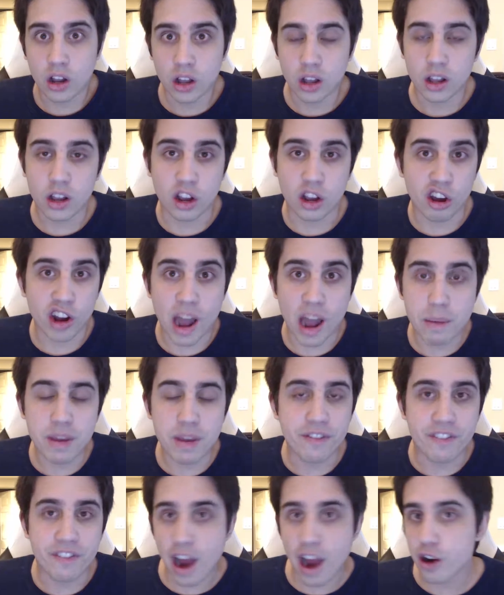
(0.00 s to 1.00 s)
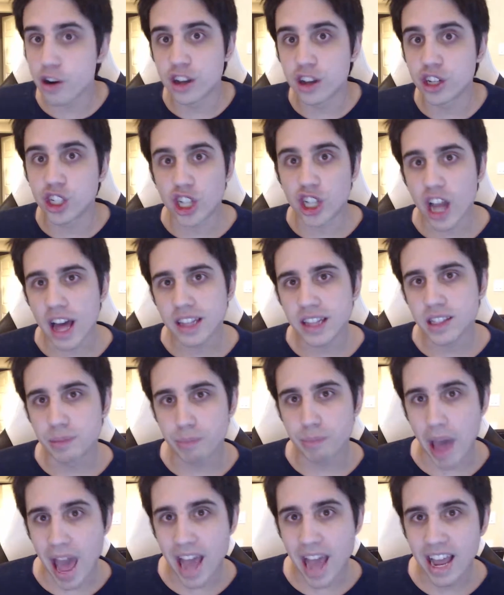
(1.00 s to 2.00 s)
Could I be firing shots
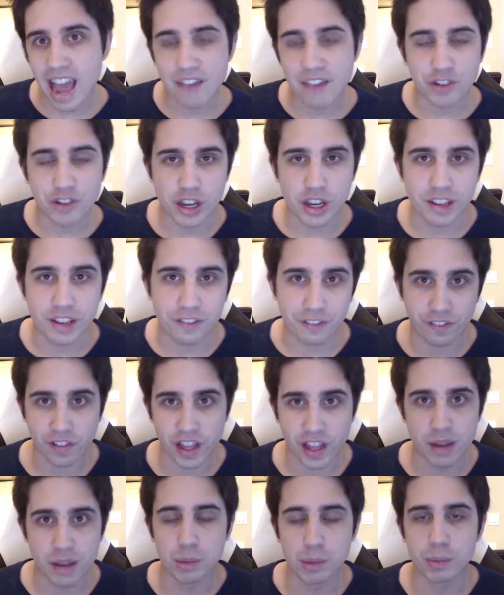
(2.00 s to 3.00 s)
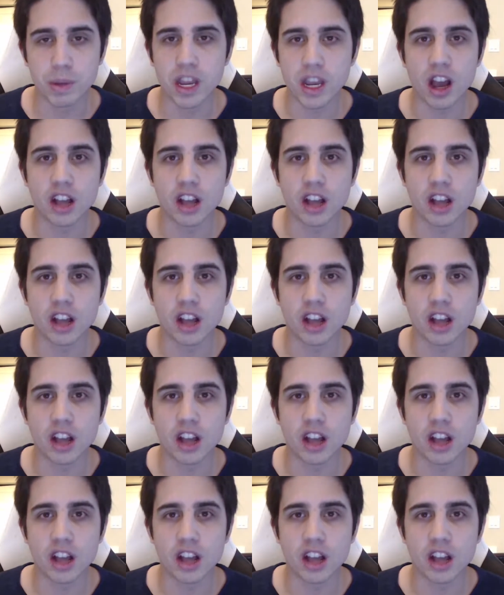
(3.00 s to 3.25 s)
back after he flamed me on